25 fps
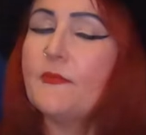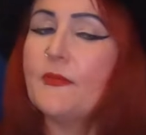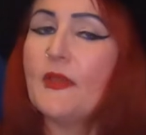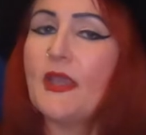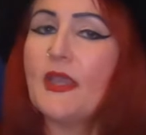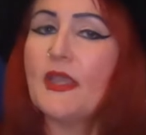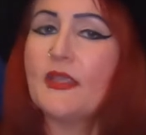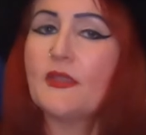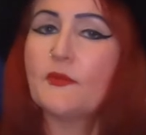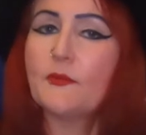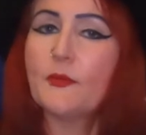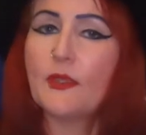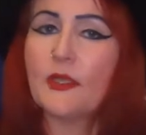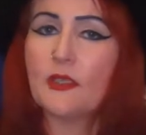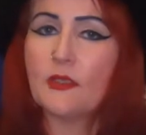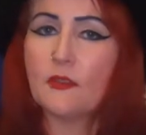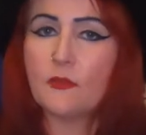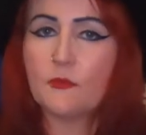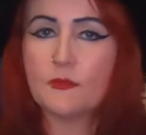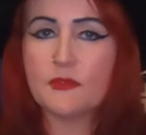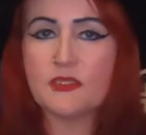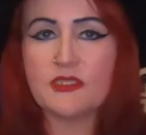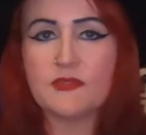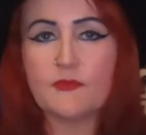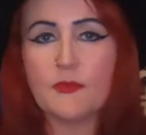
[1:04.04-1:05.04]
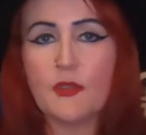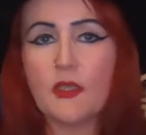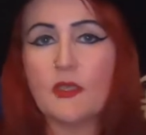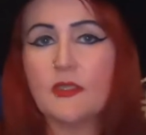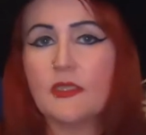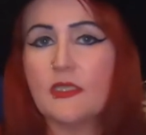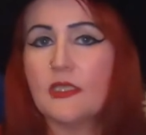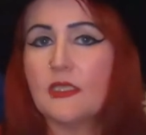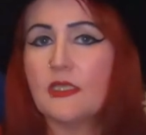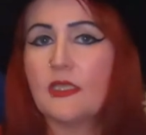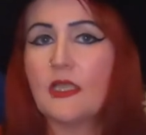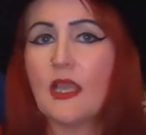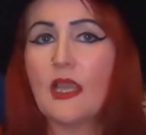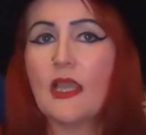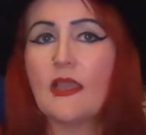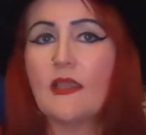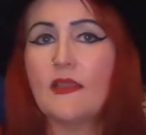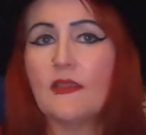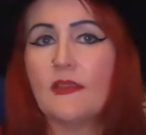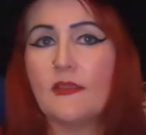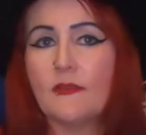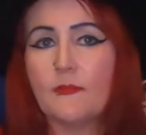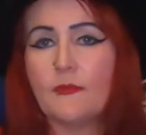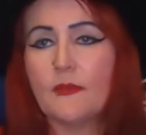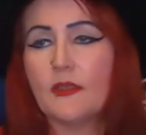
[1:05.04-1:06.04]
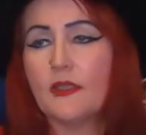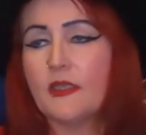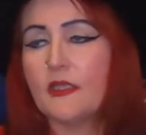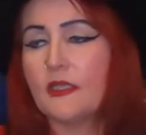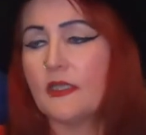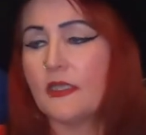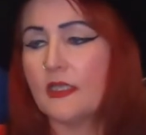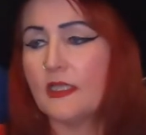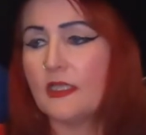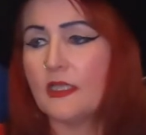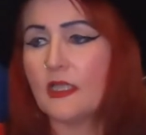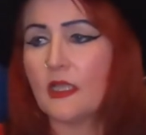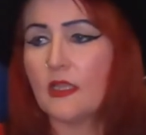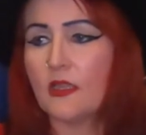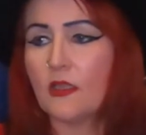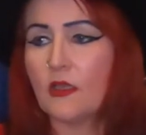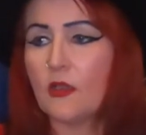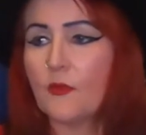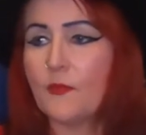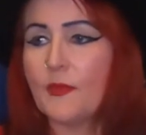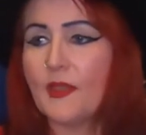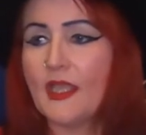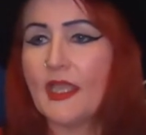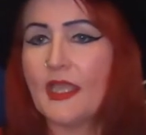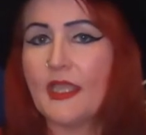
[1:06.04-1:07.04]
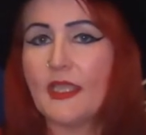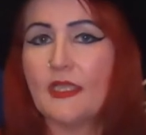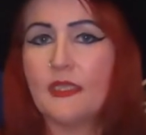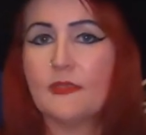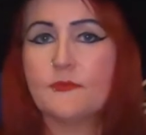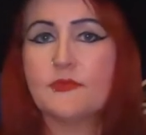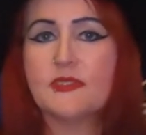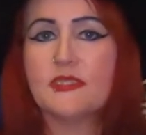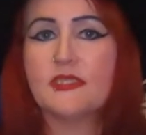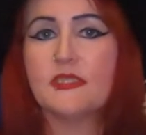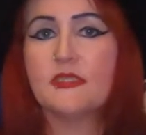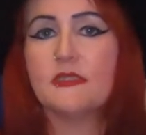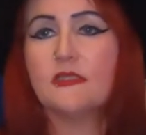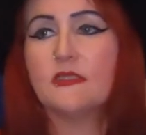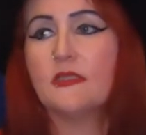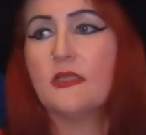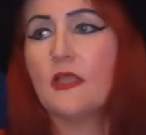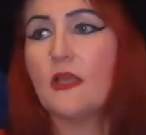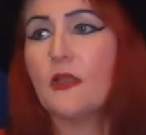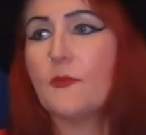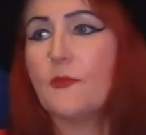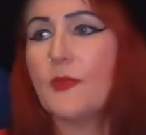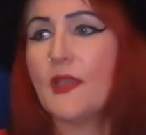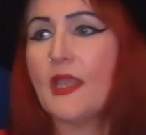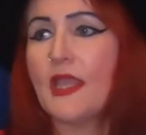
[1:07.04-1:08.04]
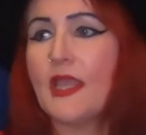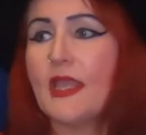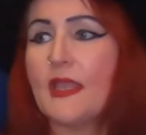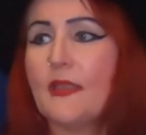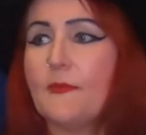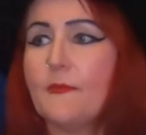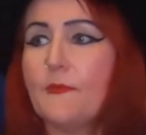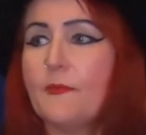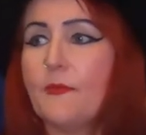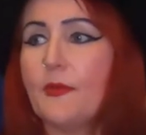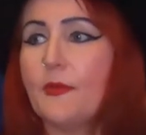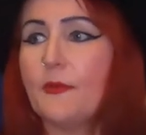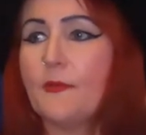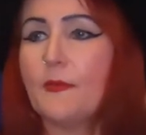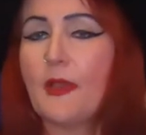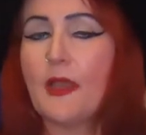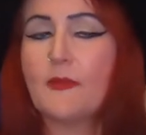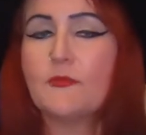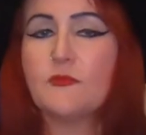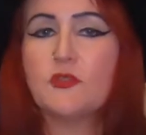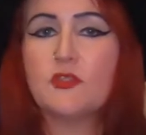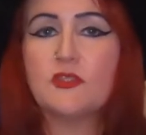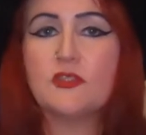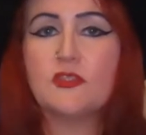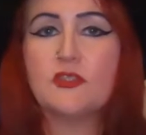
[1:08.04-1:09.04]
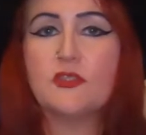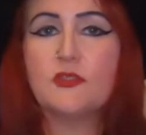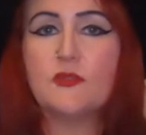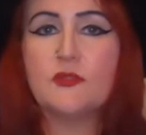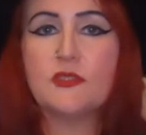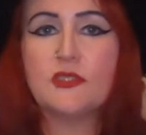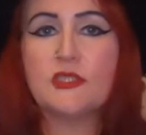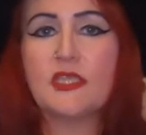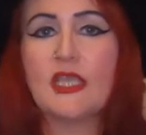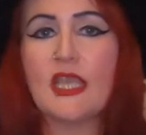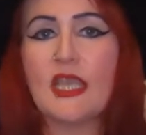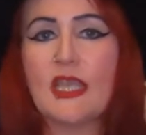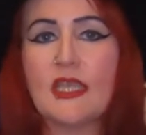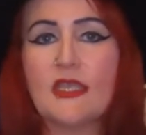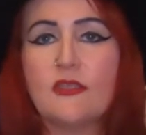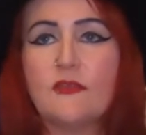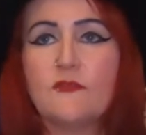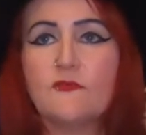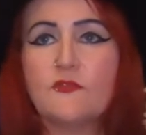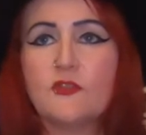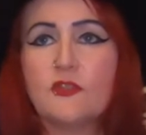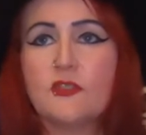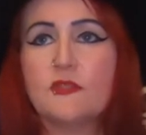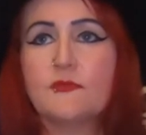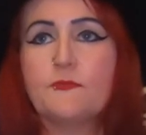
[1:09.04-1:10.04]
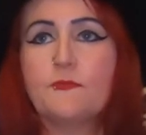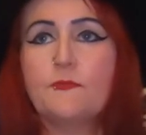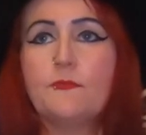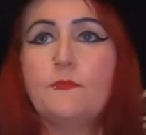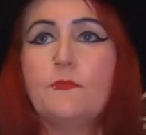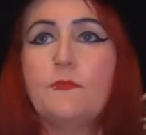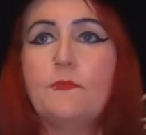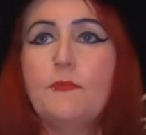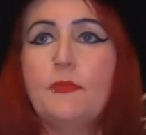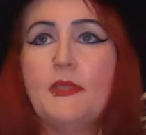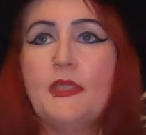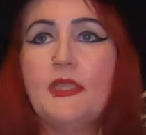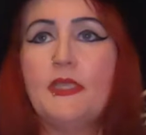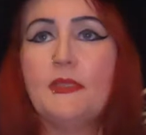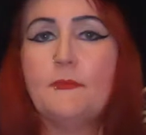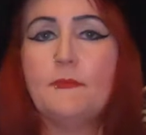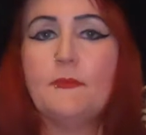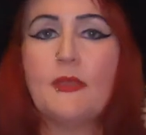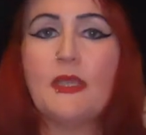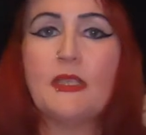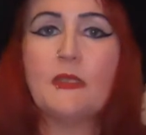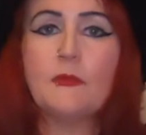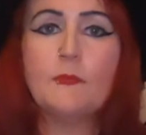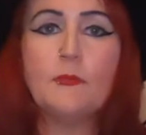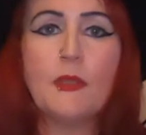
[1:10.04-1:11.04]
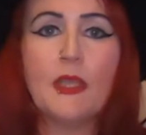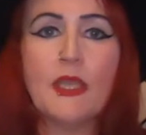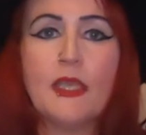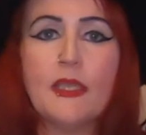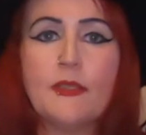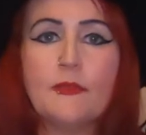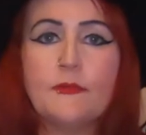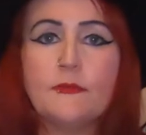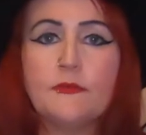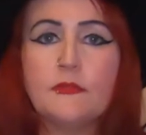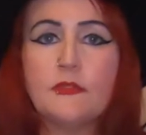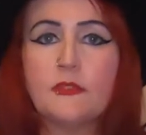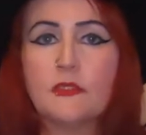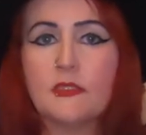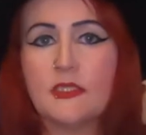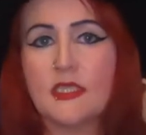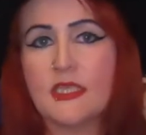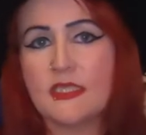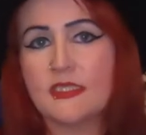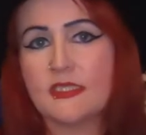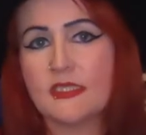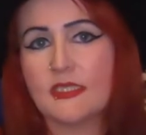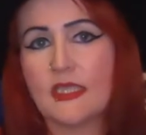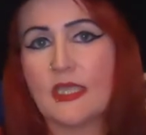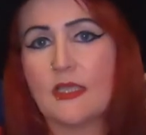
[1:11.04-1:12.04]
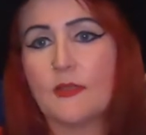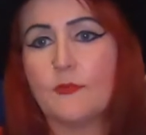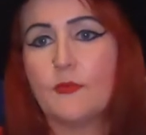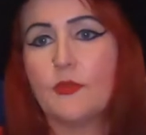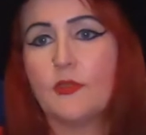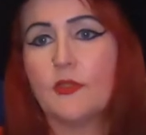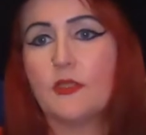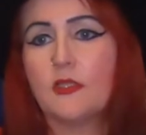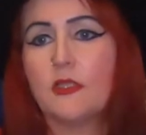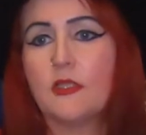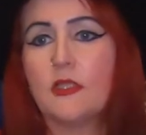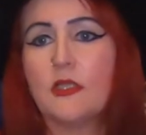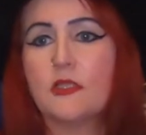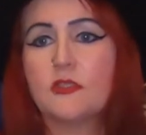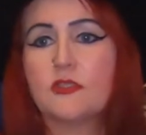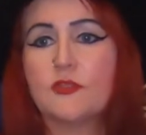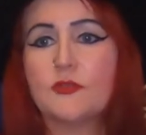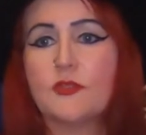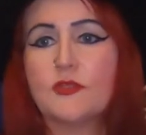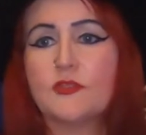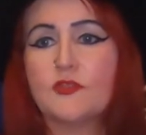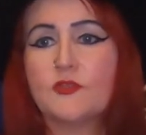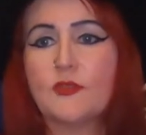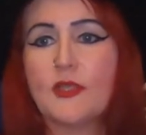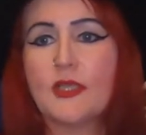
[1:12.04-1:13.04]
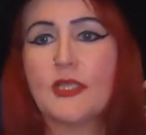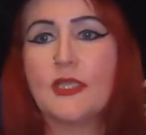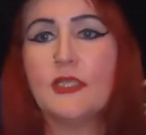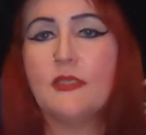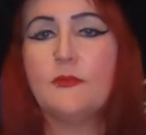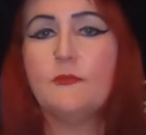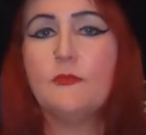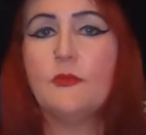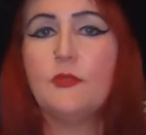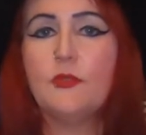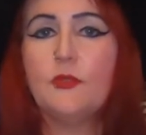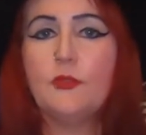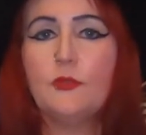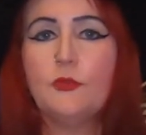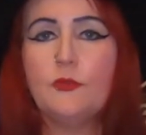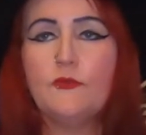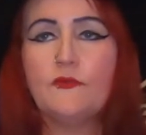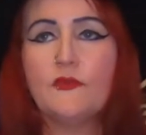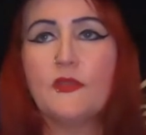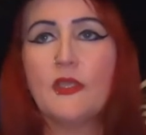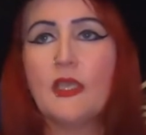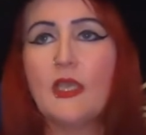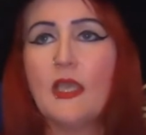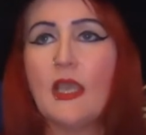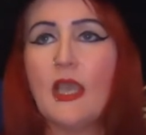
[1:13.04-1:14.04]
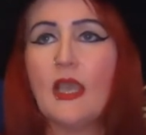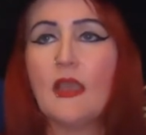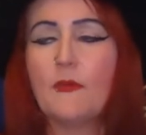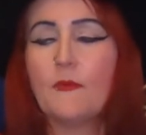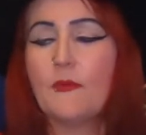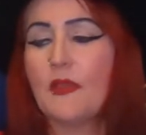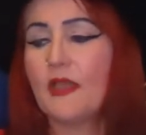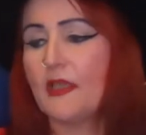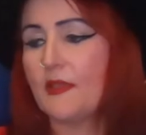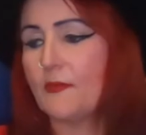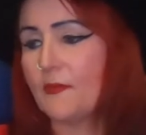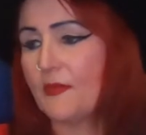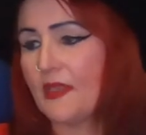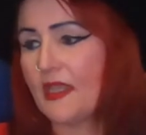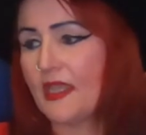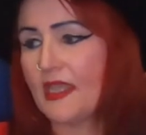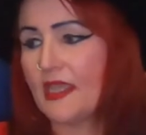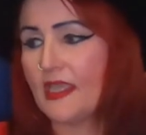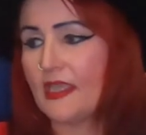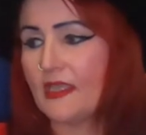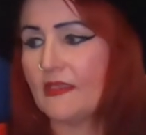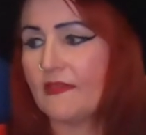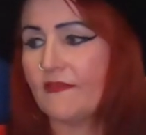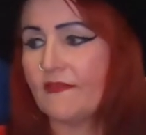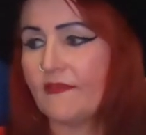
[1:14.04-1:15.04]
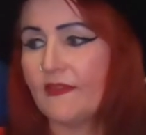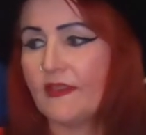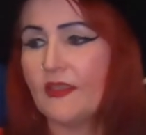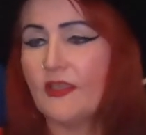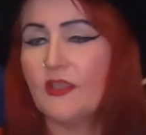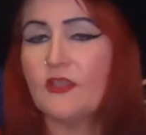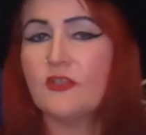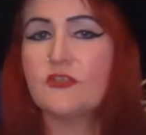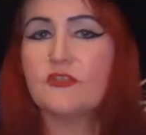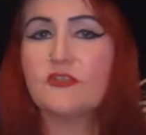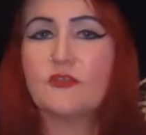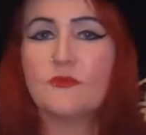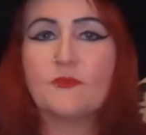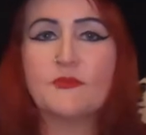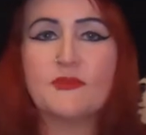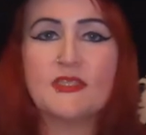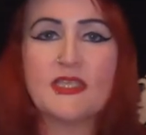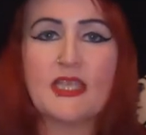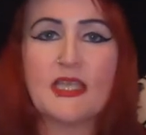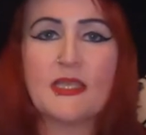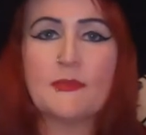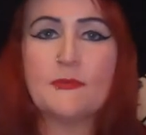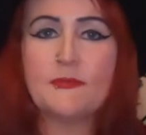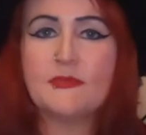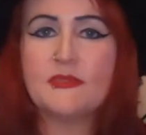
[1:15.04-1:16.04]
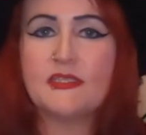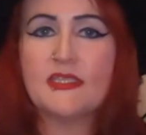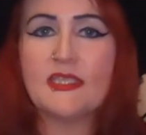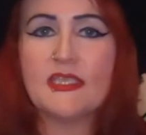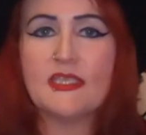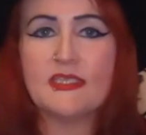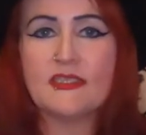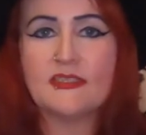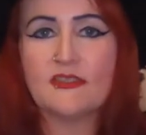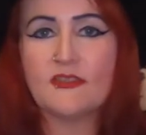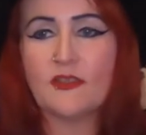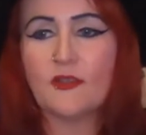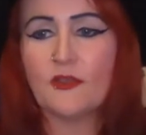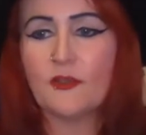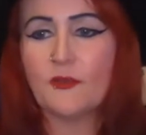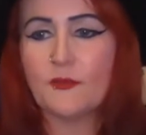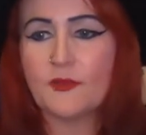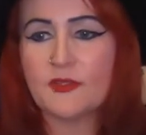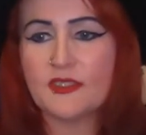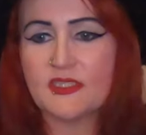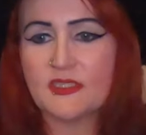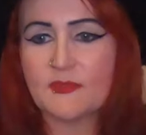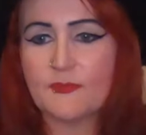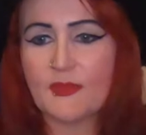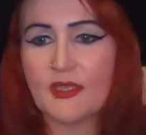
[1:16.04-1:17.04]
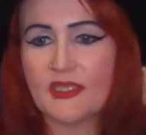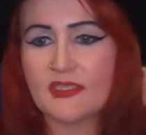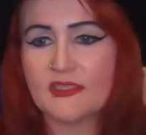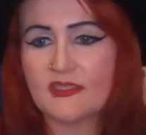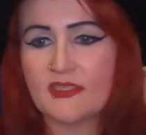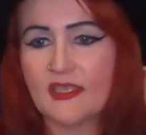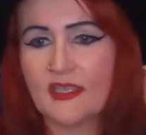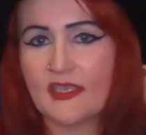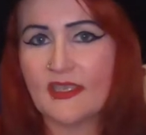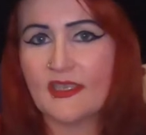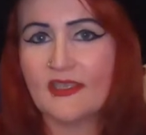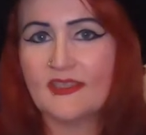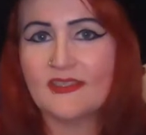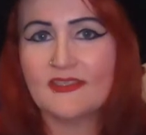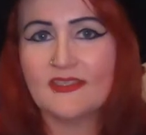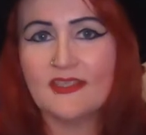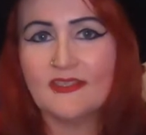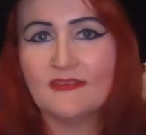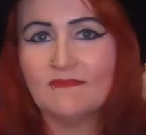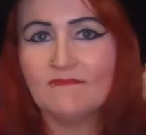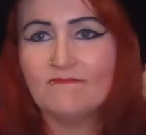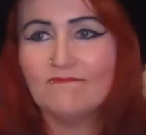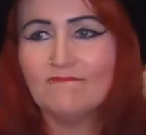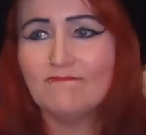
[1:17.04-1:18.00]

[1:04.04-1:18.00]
in mind, when I got up this morning, I'm in a lot of pain. I'm still in a lot of pain, but I'm just too scared of just being bedbound in case I get a blood clot. So I try and move at my pace. Sometimes it's not always the best case.